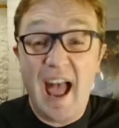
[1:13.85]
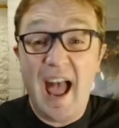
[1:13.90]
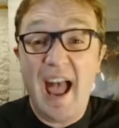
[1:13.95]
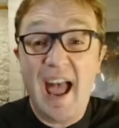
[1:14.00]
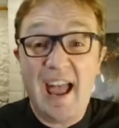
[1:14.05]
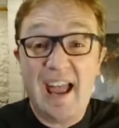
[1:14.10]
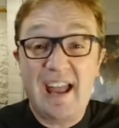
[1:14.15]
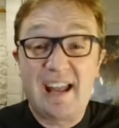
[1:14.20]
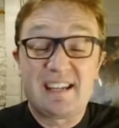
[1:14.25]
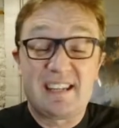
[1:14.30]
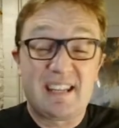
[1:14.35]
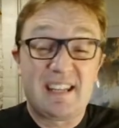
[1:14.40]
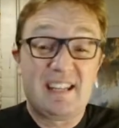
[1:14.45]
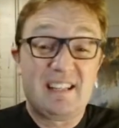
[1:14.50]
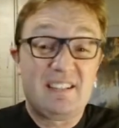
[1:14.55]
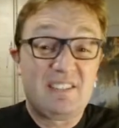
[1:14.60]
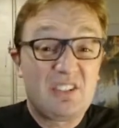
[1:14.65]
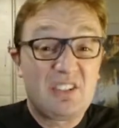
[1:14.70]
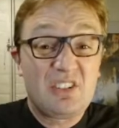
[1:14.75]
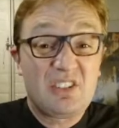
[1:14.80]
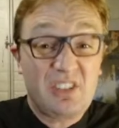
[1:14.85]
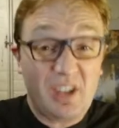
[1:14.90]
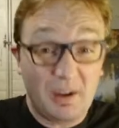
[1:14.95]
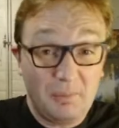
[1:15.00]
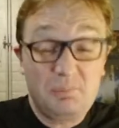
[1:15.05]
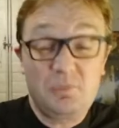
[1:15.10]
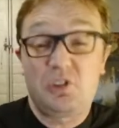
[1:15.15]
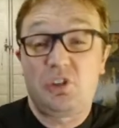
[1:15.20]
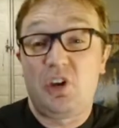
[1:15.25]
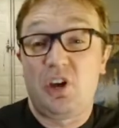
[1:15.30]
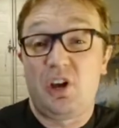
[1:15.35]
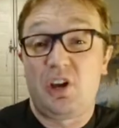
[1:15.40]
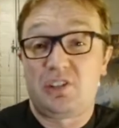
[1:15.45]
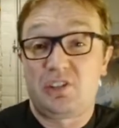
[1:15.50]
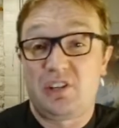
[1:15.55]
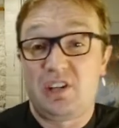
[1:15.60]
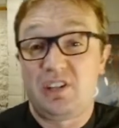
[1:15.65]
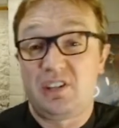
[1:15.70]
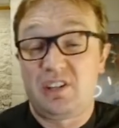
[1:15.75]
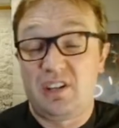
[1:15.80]
And in some
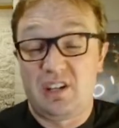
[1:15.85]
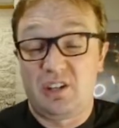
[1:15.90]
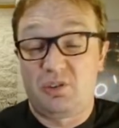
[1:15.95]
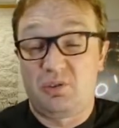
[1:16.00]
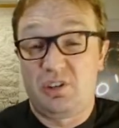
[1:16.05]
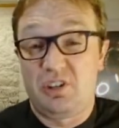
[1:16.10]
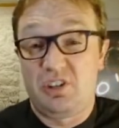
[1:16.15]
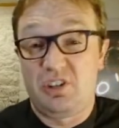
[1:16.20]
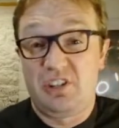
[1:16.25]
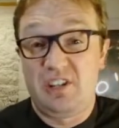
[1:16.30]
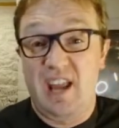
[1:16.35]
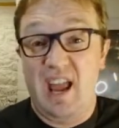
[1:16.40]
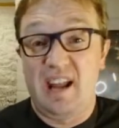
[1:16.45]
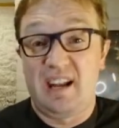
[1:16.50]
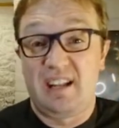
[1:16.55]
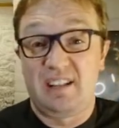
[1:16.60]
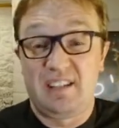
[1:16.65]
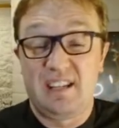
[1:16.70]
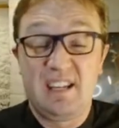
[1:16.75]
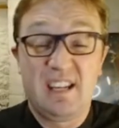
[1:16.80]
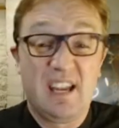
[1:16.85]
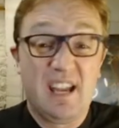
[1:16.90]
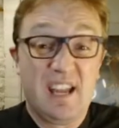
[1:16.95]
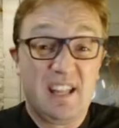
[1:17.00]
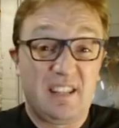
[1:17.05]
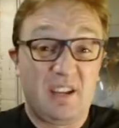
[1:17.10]
churches in Christianity,